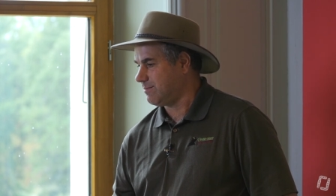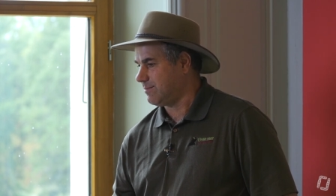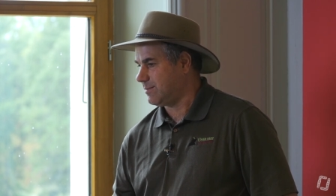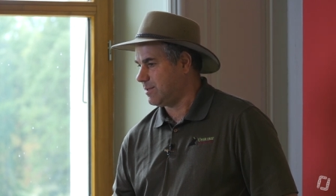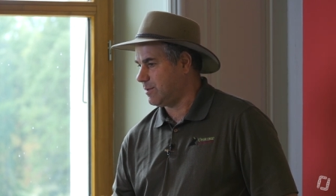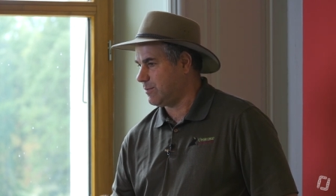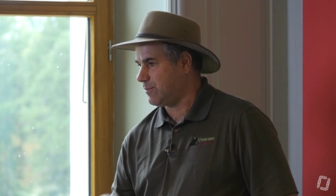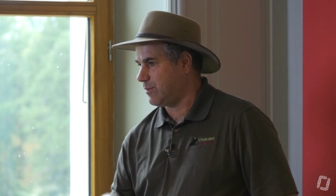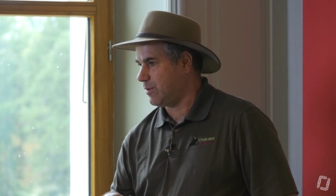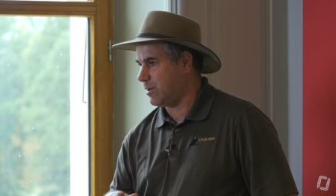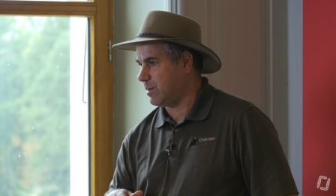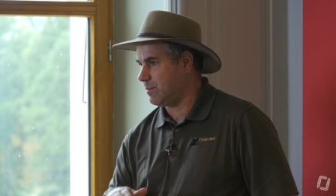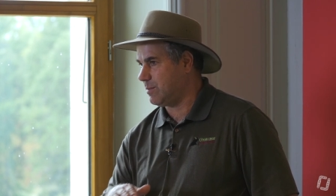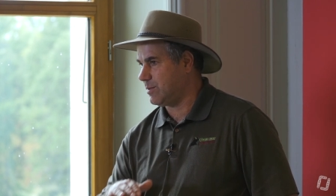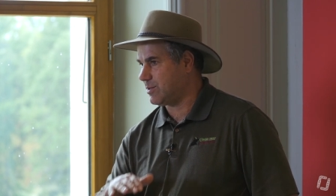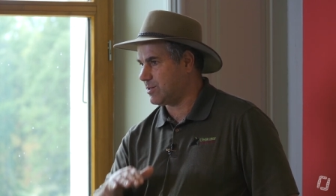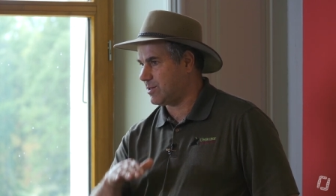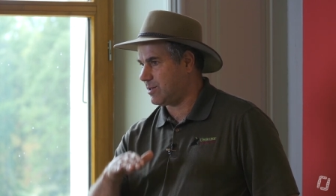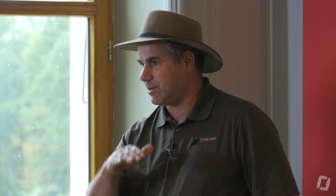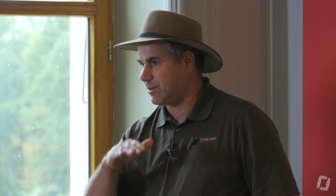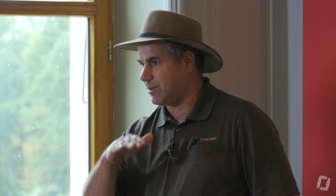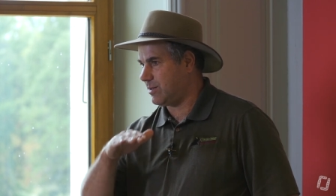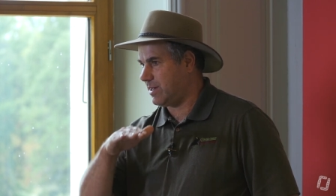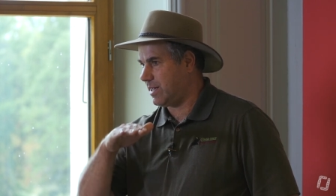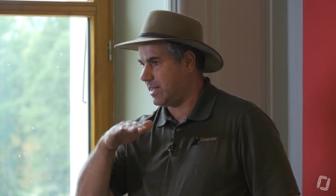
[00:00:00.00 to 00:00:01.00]
The farmers
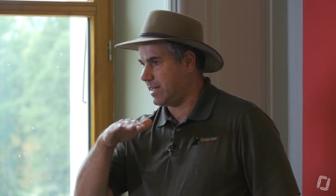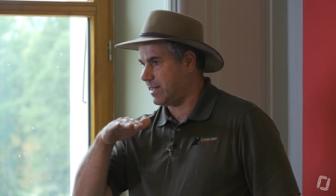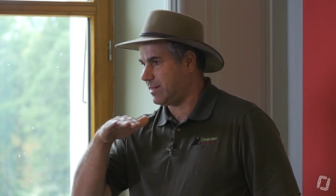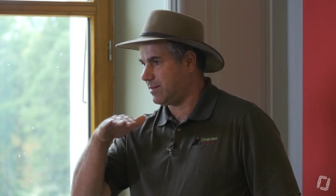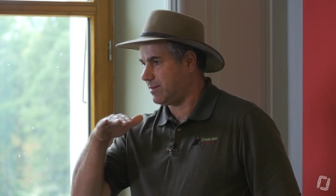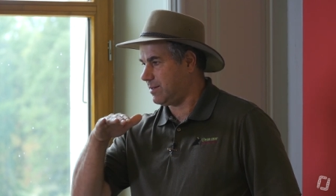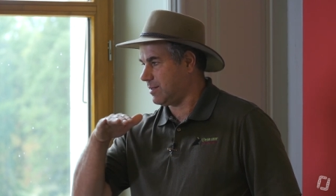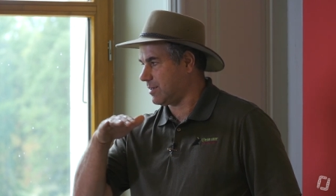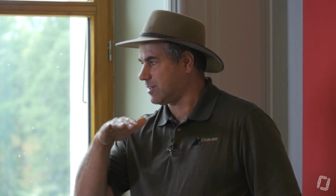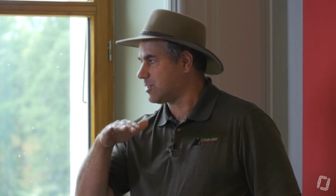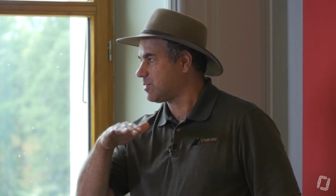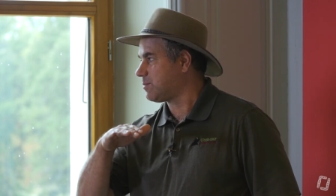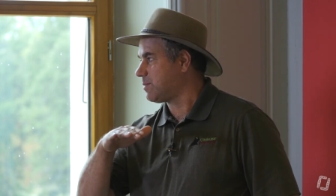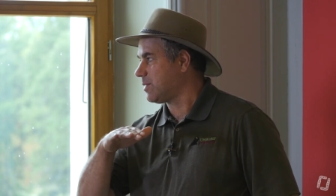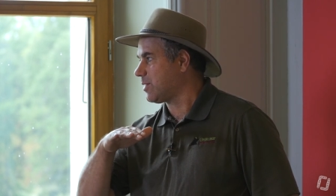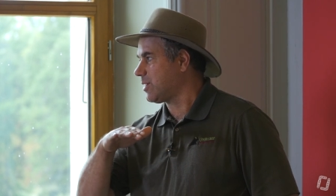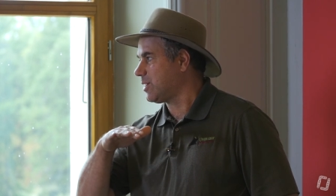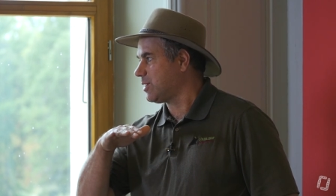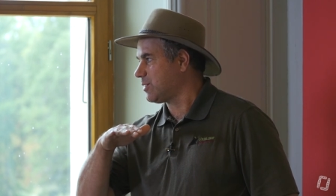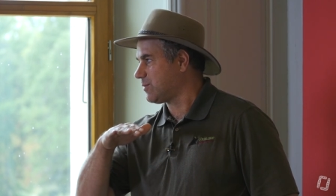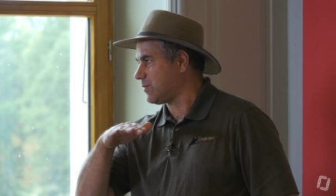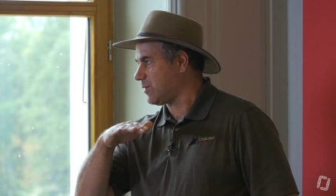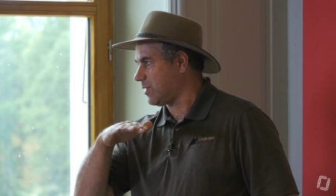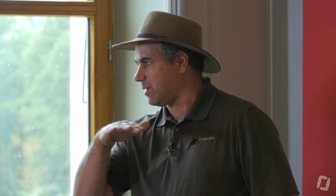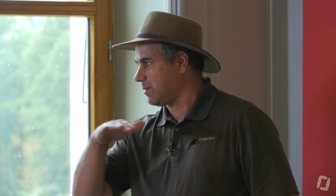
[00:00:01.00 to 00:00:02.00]
all had, the
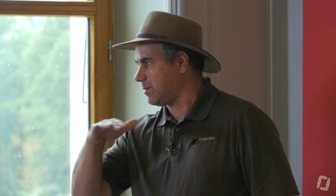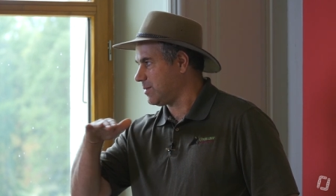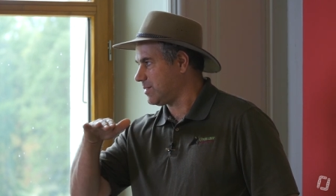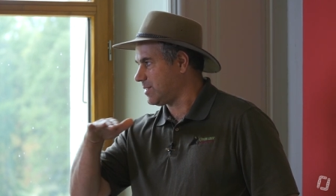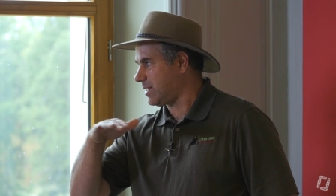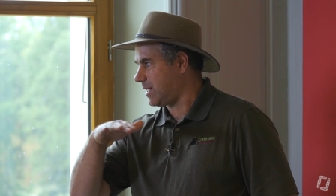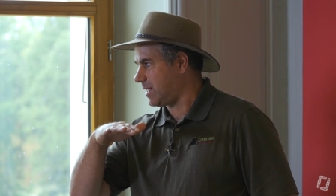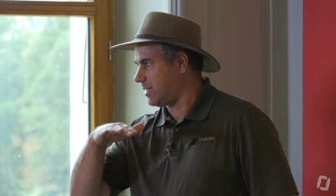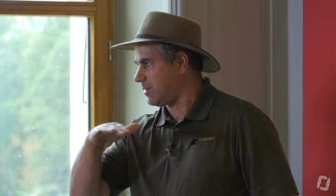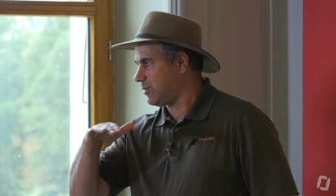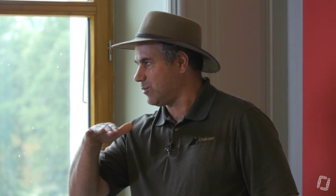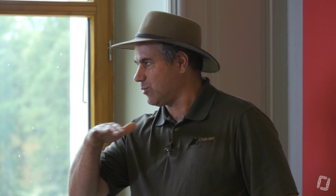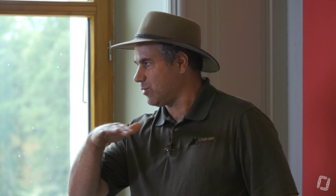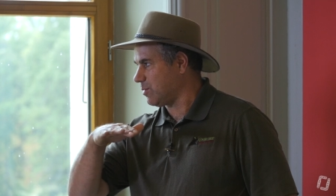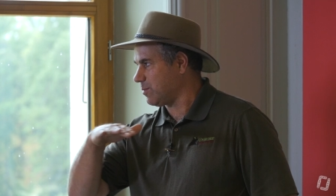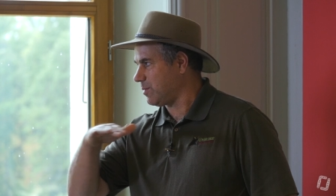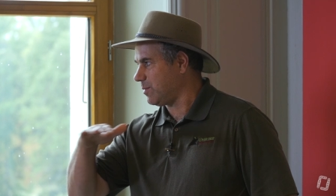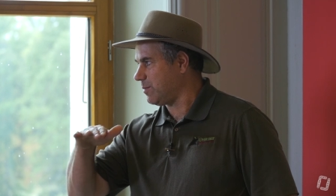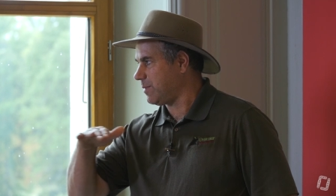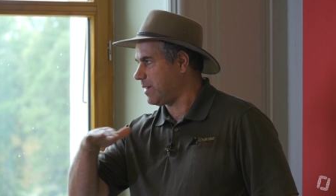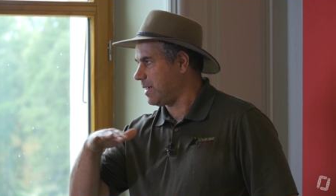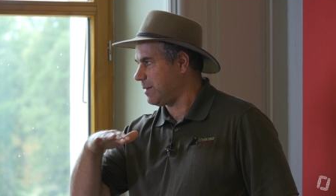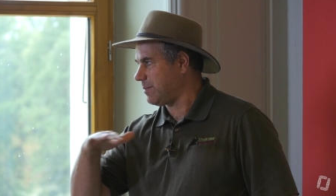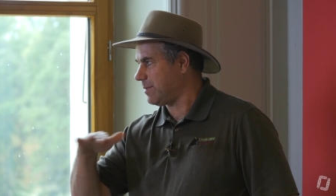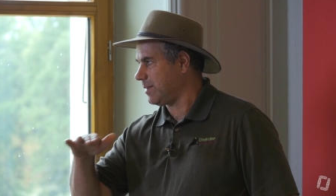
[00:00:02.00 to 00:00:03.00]
experienced farmers had
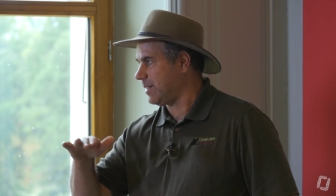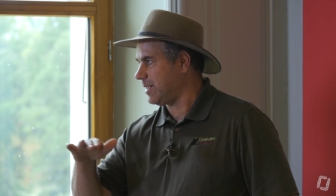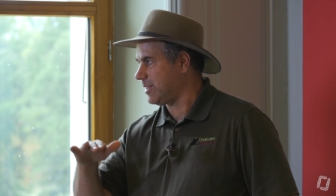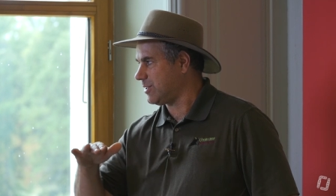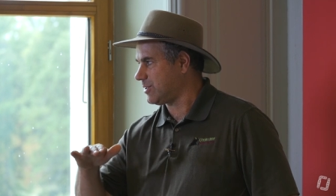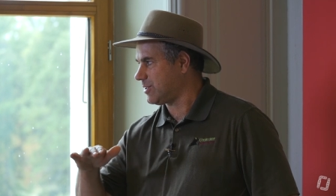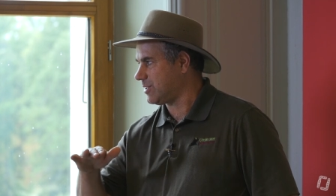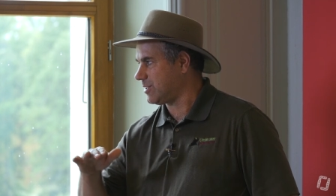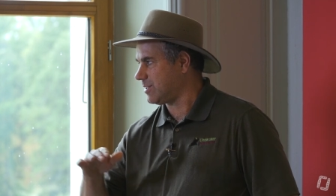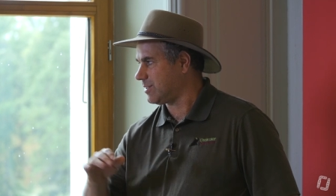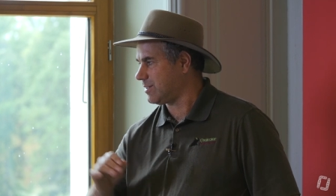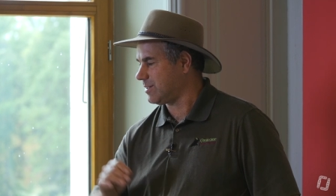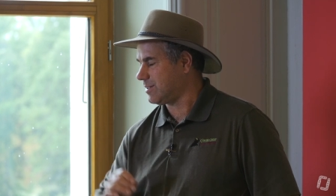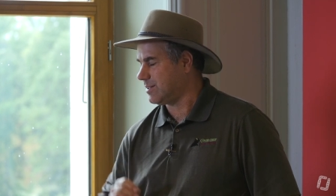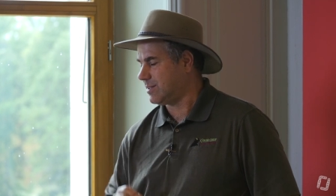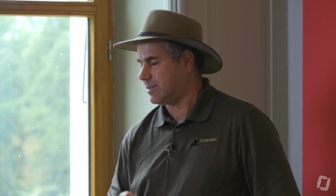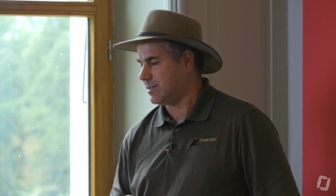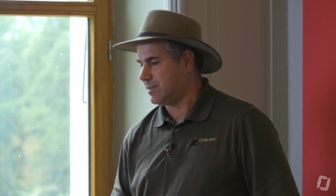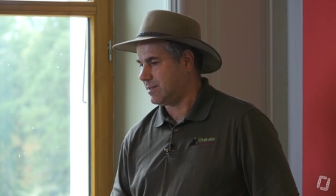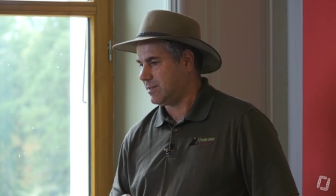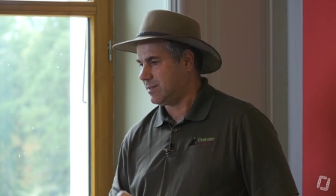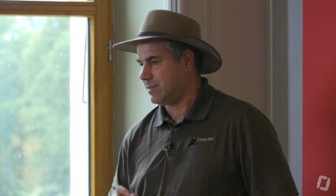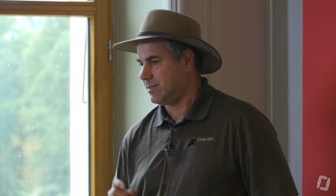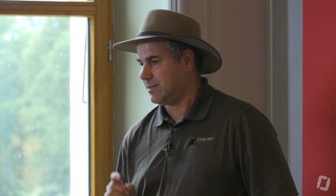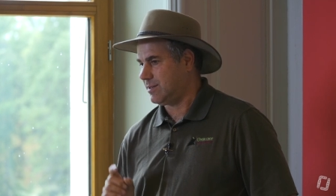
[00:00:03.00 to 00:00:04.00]
normal population.
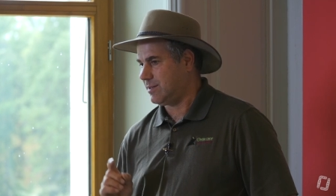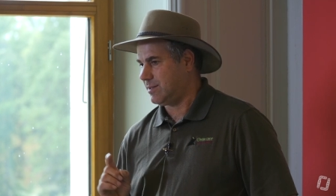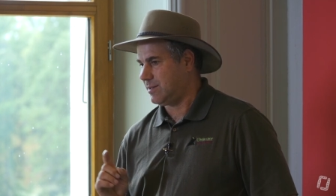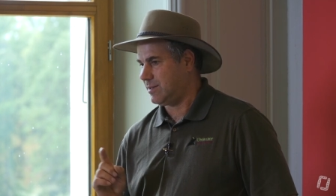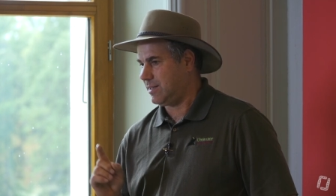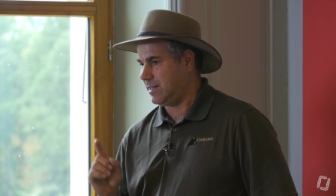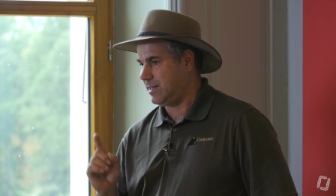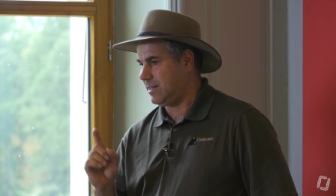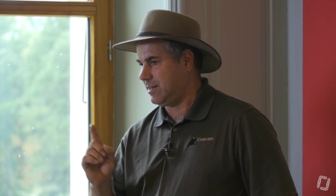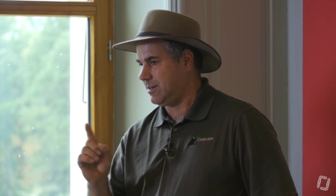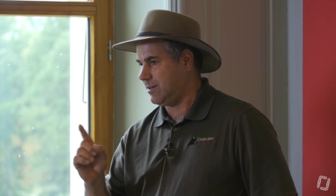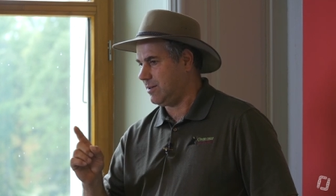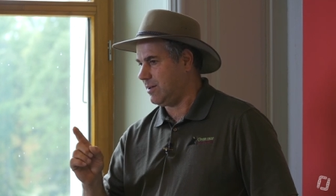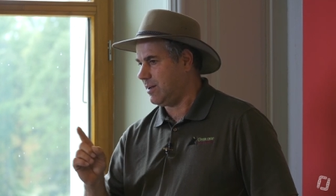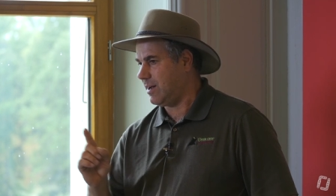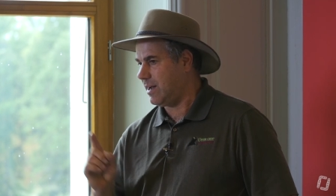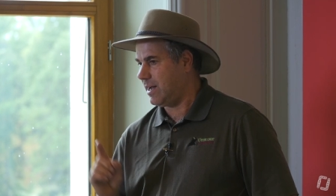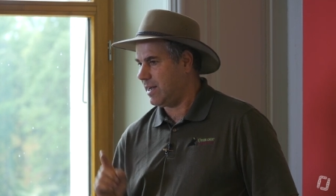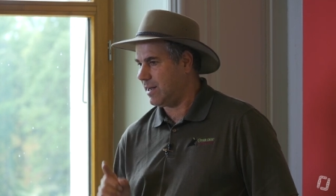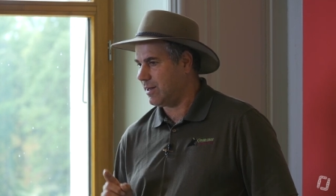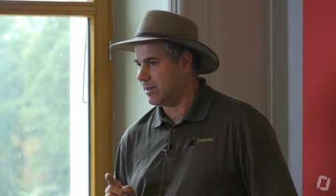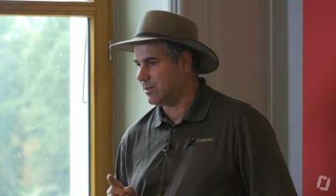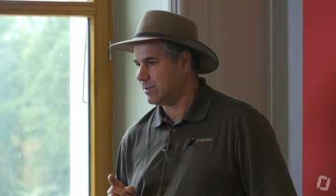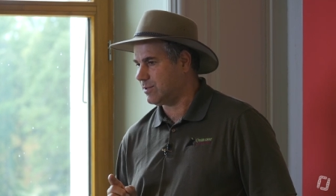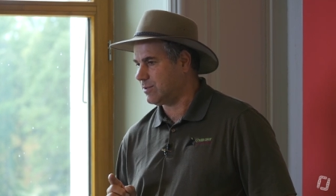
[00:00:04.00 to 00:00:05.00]
They didn't know
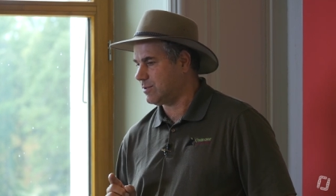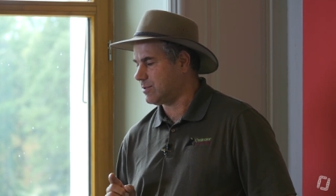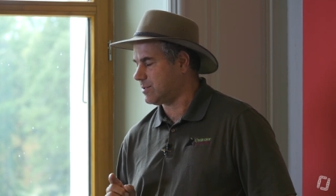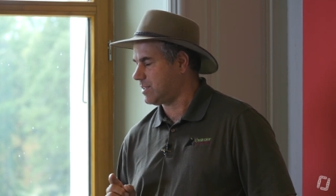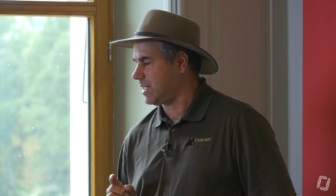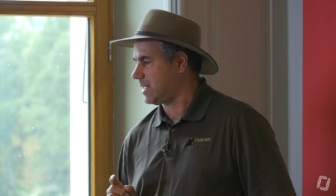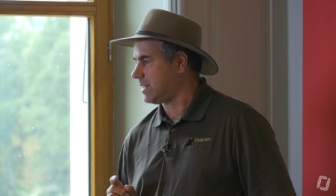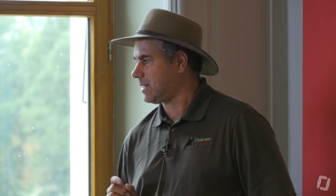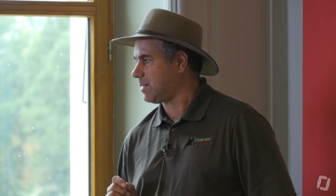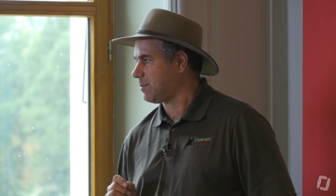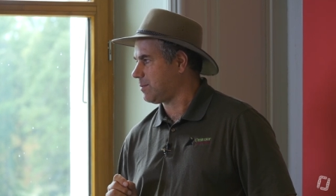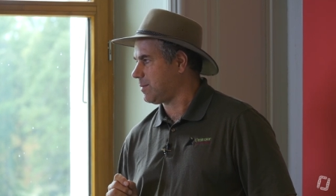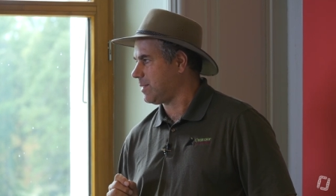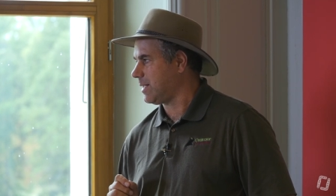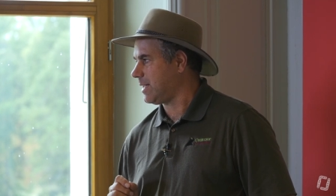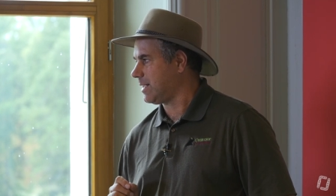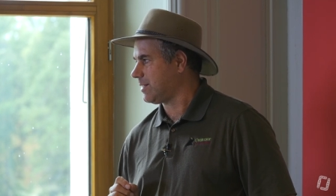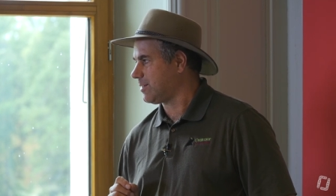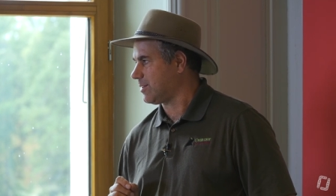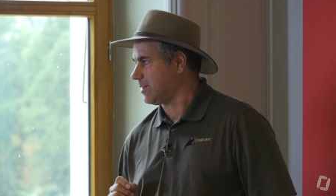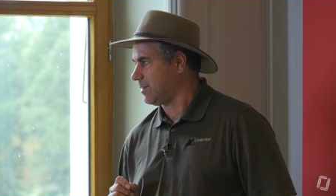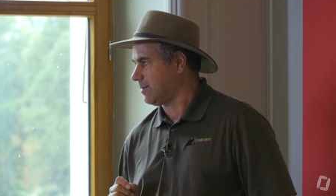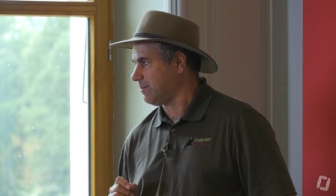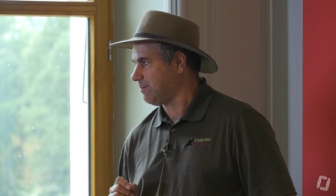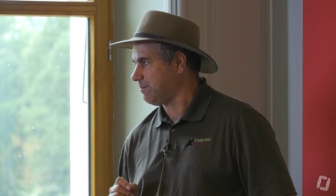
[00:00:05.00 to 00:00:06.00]
how to set the
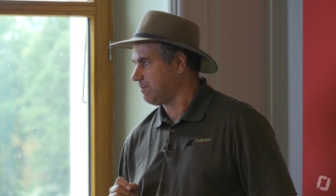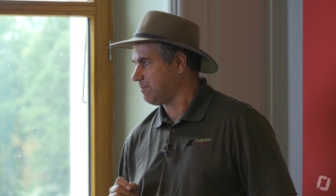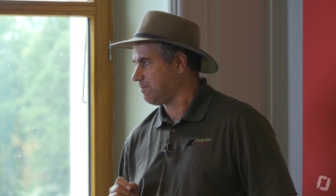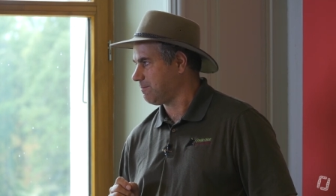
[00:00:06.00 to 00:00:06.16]
planter.